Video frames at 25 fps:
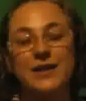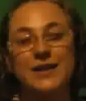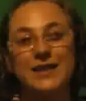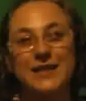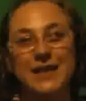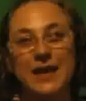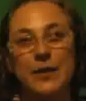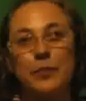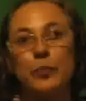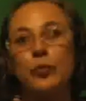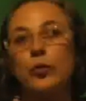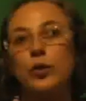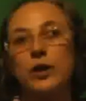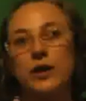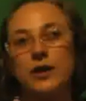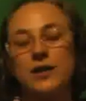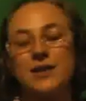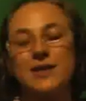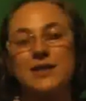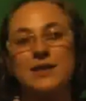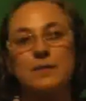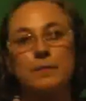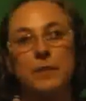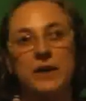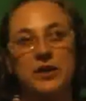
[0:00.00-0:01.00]

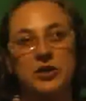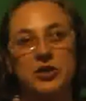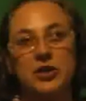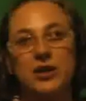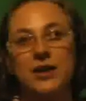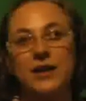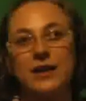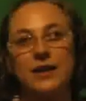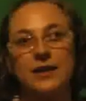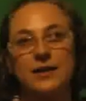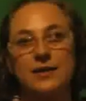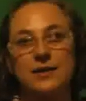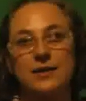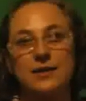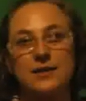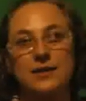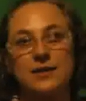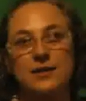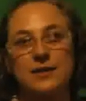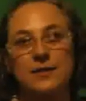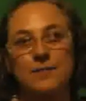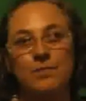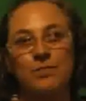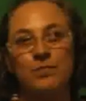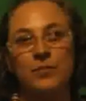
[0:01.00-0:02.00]
separate
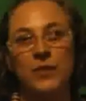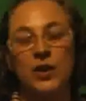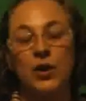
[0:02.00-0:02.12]
specialists,